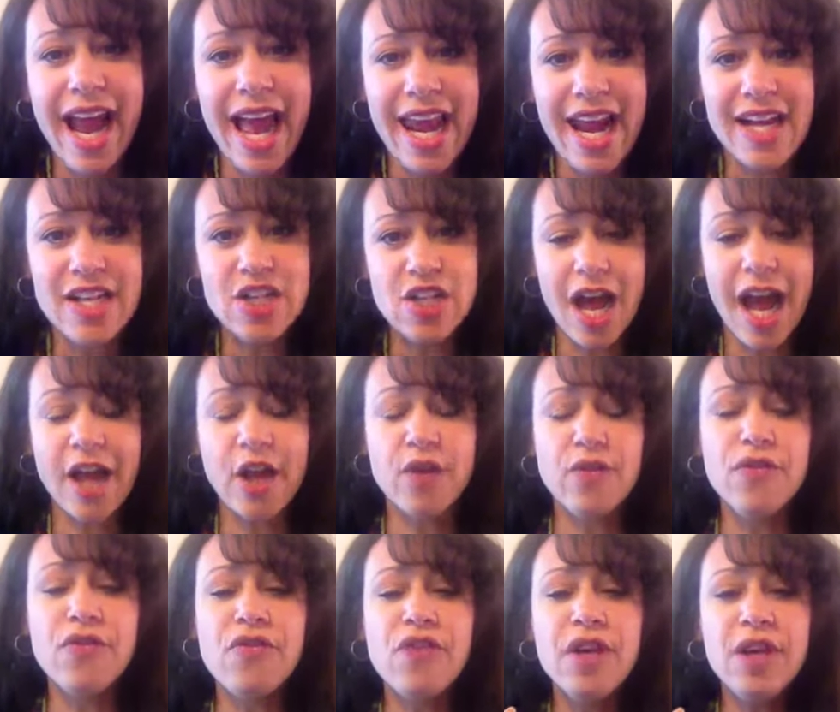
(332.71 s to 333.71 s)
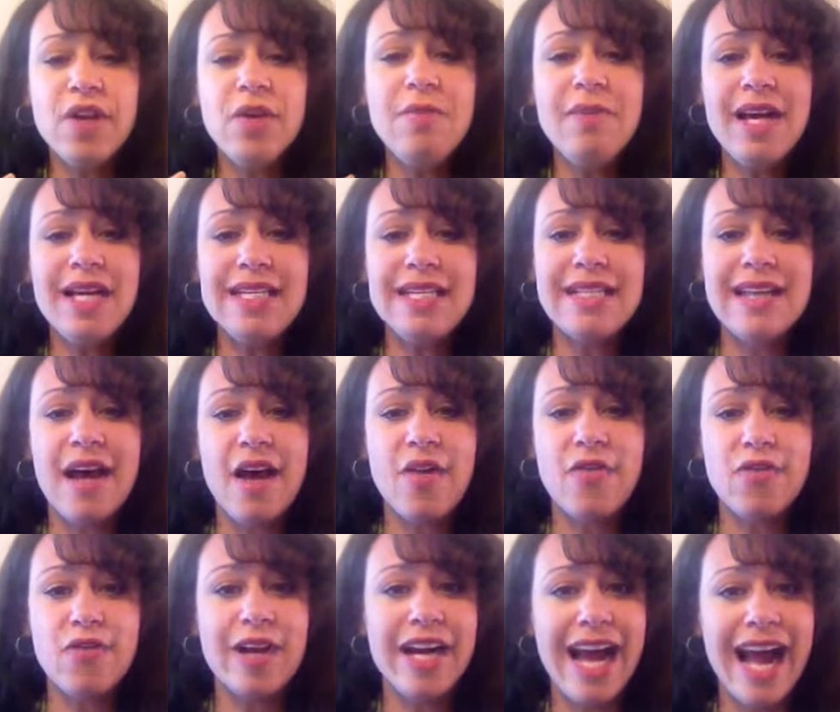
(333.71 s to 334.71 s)
And I could feel
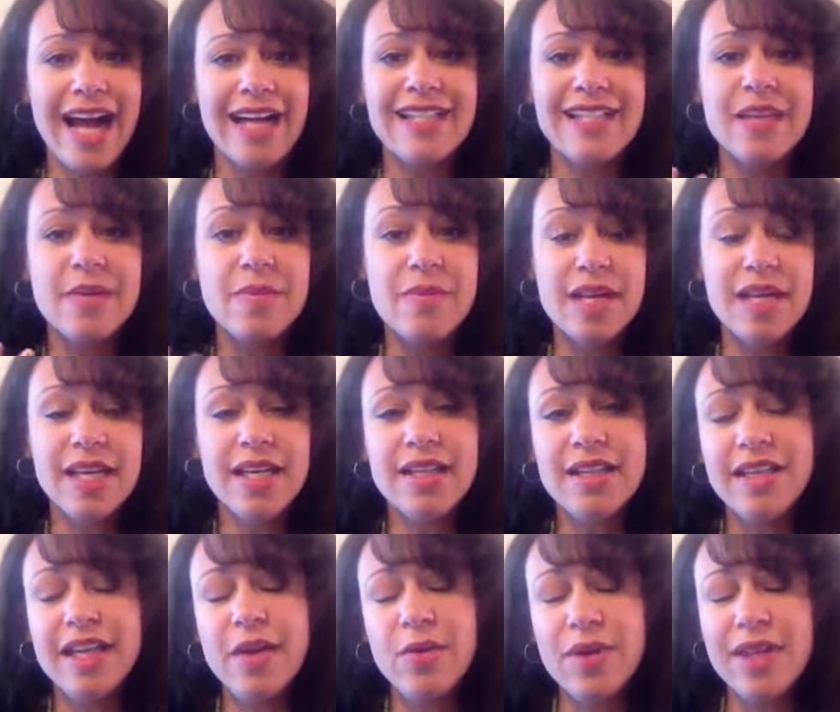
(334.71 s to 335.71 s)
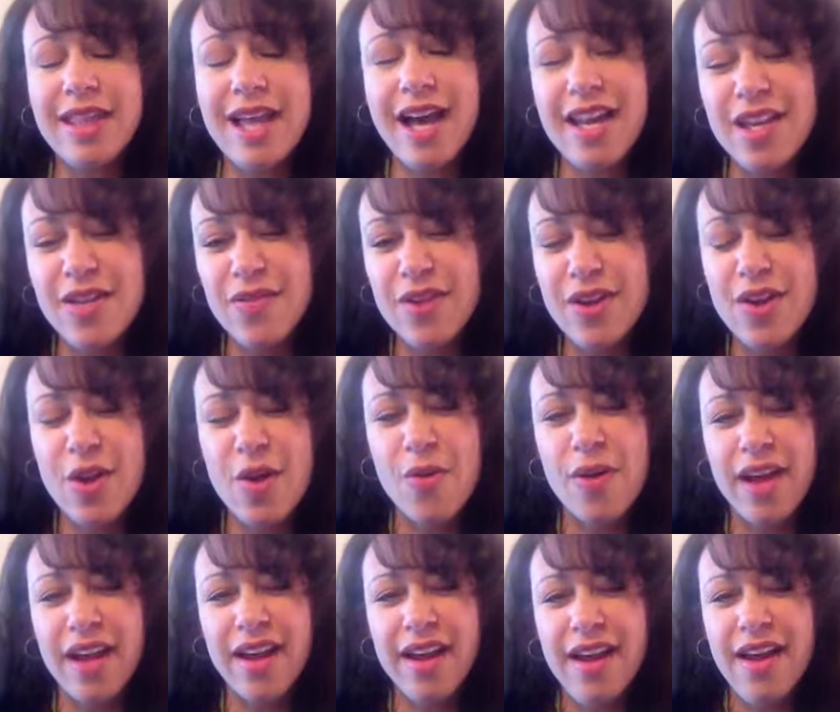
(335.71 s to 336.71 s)
myself reacting immediately without even
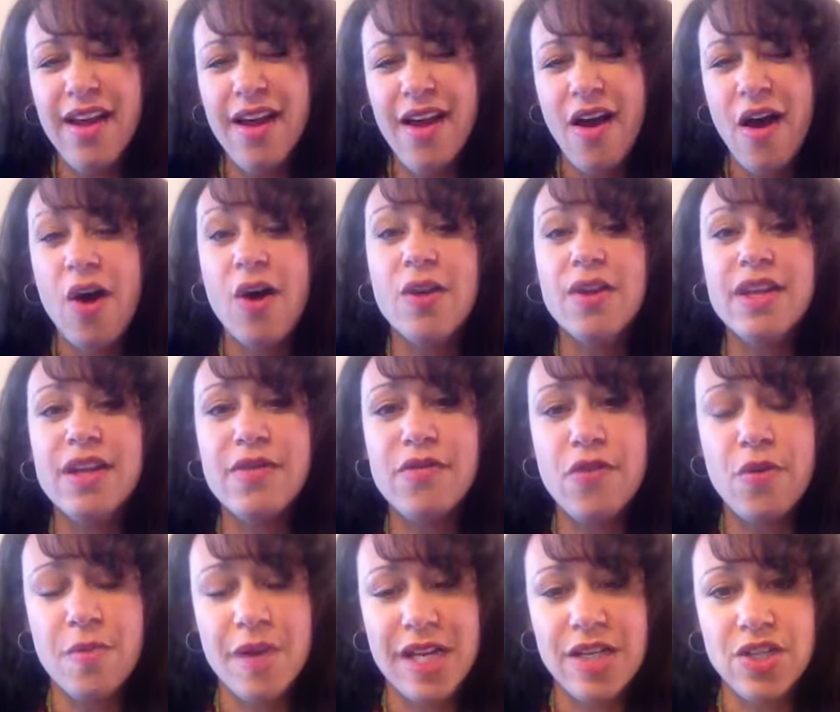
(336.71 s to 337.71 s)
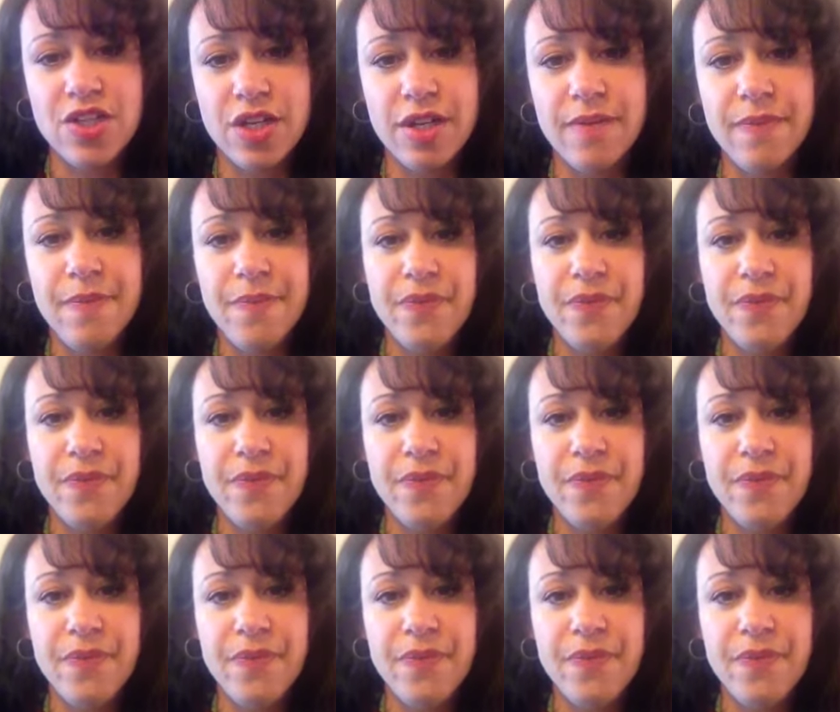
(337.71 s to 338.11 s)
knowing all the information.